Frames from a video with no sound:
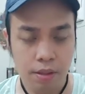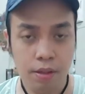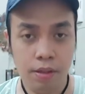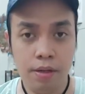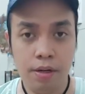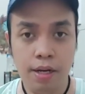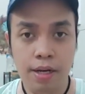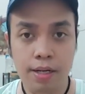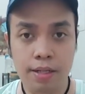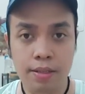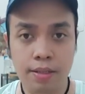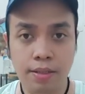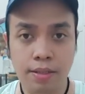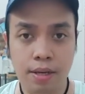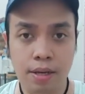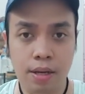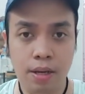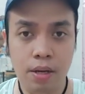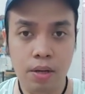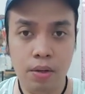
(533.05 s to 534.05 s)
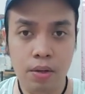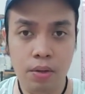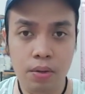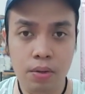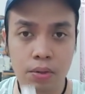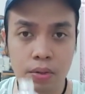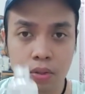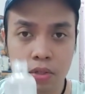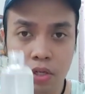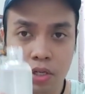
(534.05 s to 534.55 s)
Alright,
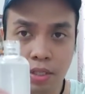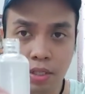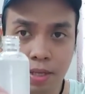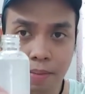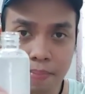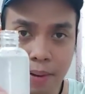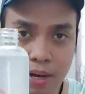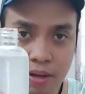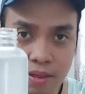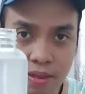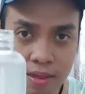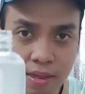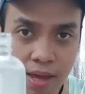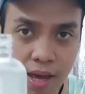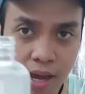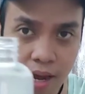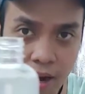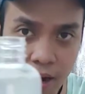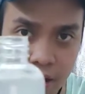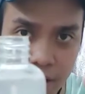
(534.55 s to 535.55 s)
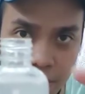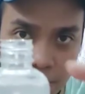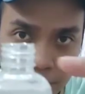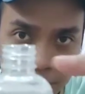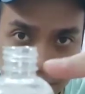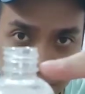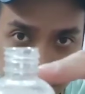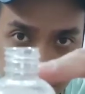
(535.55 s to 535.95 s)
so just about there.